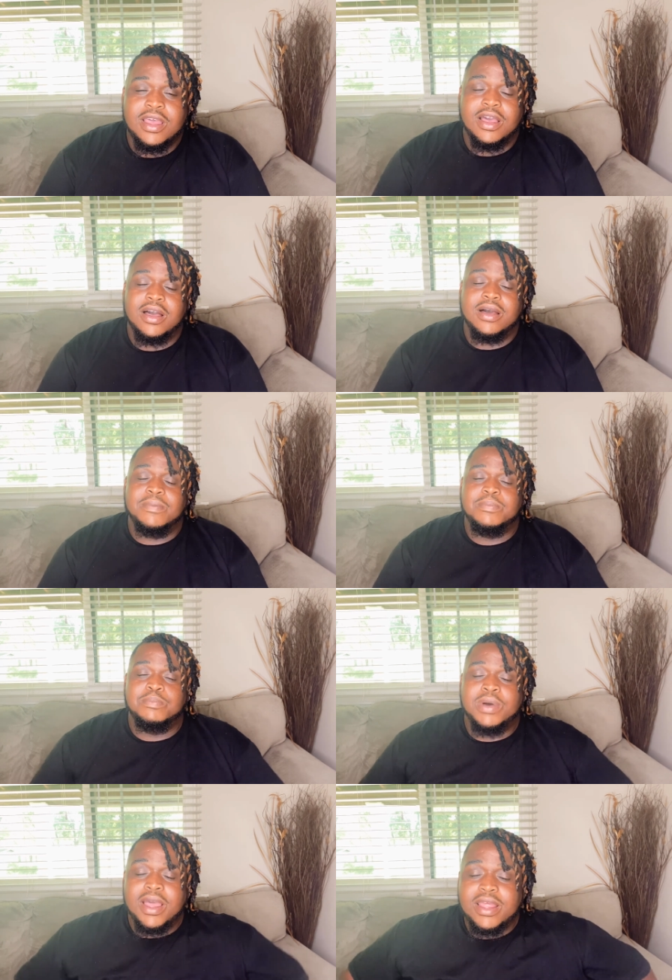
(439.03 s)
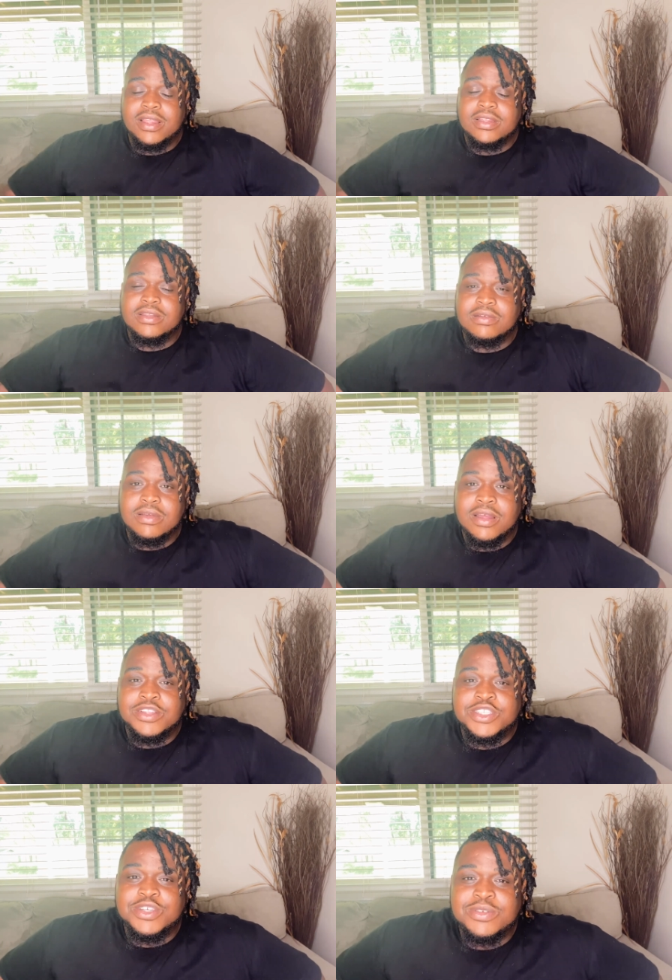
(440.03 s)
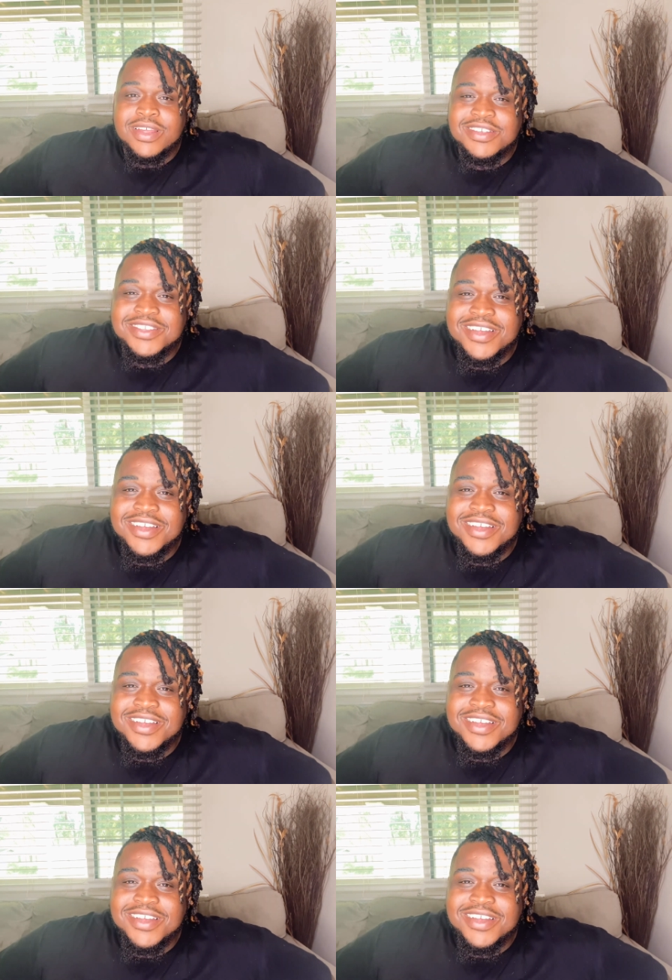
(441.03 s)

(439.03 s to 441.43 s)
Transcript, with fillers: Um, but until next